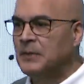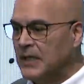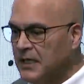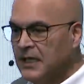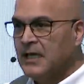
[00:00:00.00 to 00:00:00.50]

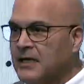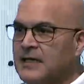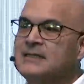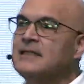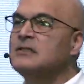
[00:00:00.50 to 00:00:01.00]
But
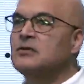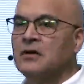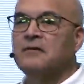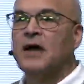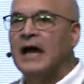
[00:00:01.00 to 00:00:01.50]
this is
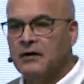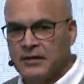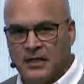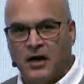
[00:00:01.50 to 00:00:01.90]
sort of how that